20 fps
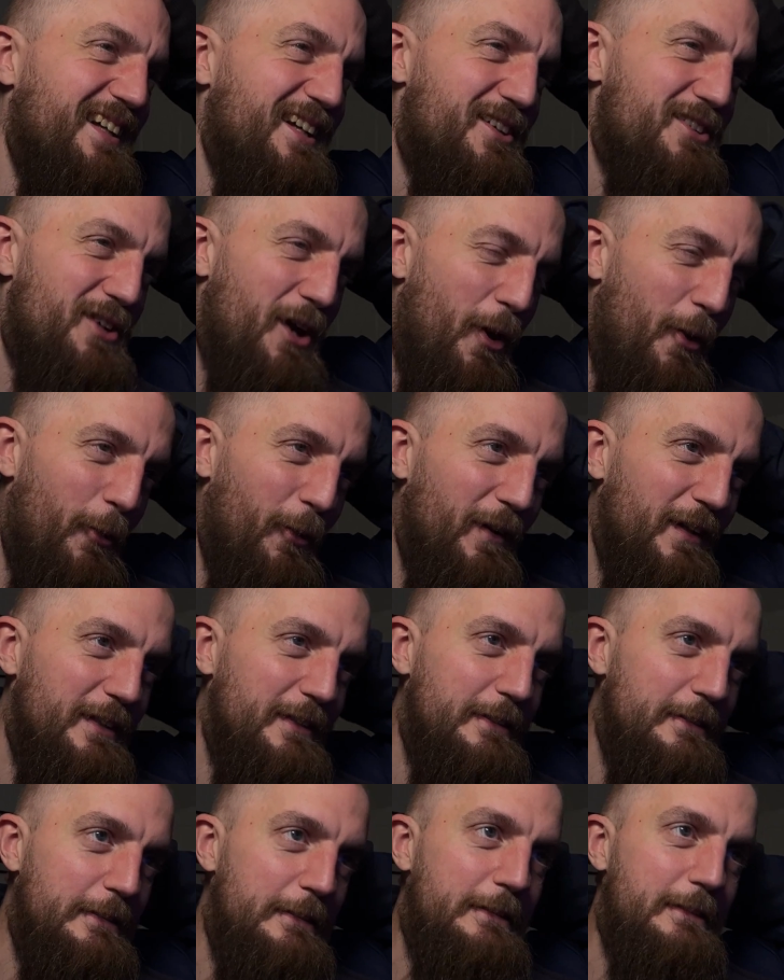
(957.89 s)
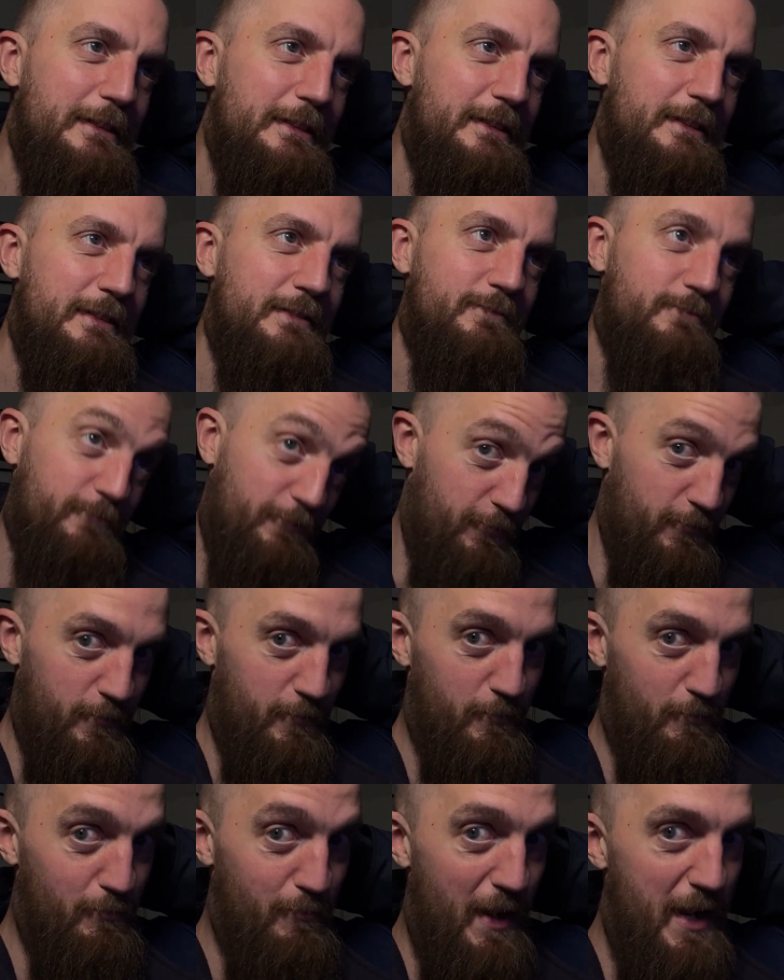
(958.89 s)
So,
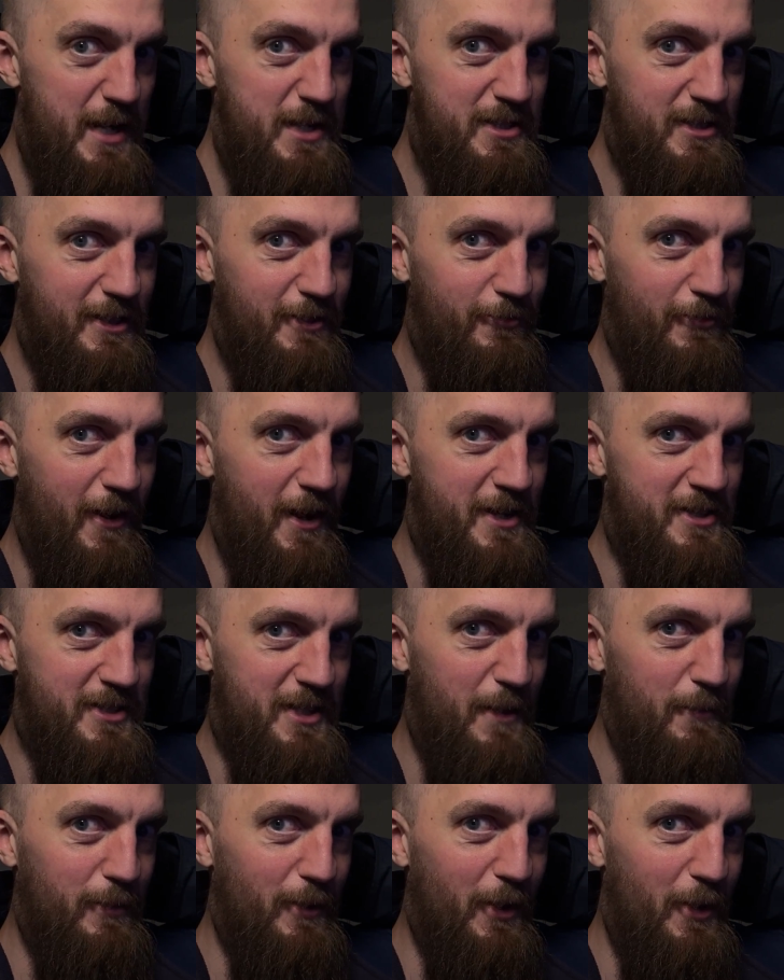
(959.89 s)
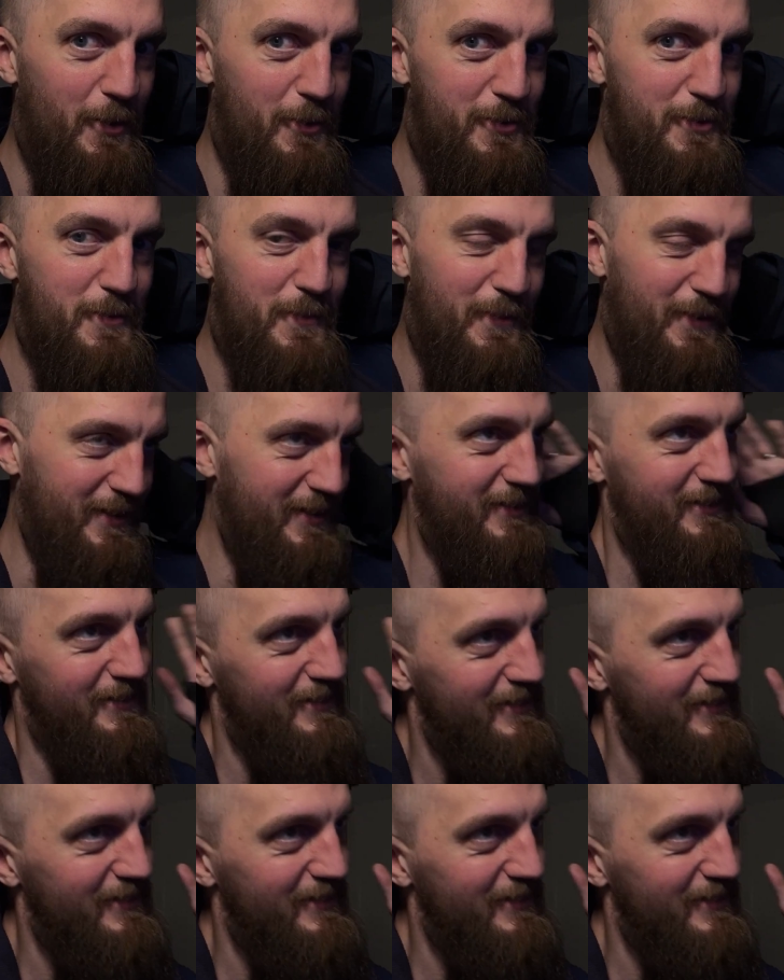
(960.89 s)
majorly fast uploads, but